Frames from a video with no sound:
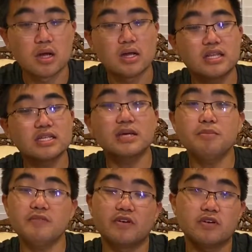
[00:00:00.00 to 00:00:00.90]
this can be
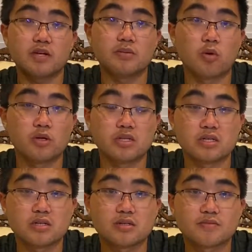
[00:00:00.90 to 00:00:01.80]
very
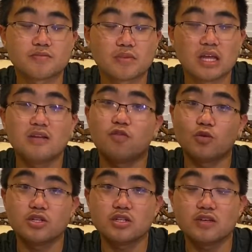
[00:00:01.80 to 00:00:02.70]
important. And
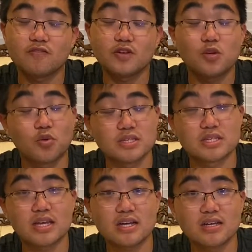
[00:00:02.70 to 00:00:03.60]
fortunately for you once
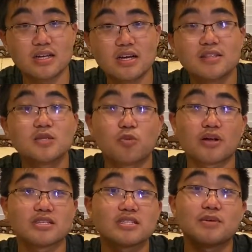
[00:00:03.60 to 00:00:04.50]
again, this
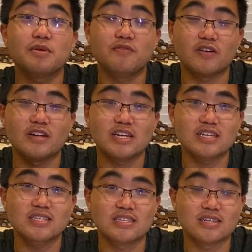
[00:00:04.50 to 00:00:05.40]
process can be very
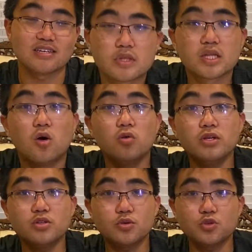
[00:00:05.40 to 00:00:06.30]
easy. The only
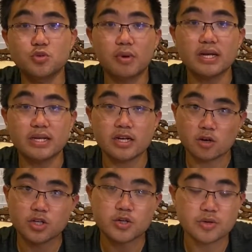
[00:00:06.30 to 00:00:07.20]
tools you might need are
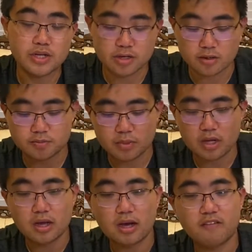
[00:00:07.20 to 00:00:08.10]
shown here:
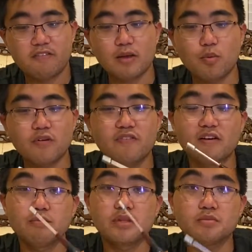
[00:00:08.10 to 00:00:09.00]
a
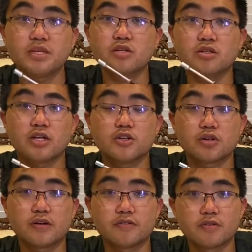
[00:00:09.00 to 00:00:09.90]
5.5mm nut
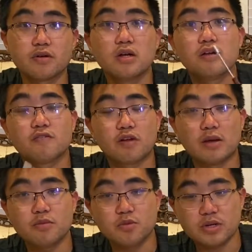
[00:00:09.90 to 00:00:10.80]
driver for
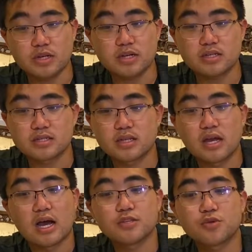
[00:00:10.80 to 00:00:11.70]
M3 nuts,
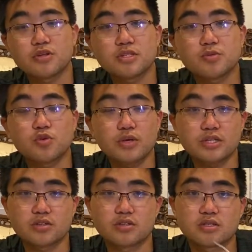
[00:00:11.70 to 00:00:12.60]
as well as some
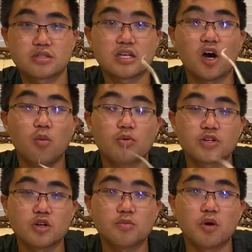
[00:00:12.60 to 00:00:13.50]
tweezers to help
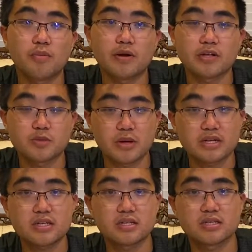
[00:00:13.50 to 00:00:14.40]
return ball bearings back
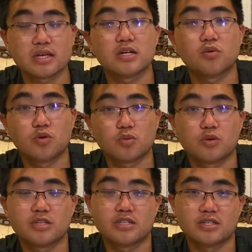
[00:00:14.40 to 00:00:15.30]
to the slide with
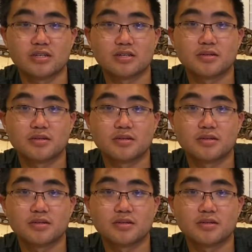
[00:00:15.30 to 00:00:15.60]
precision.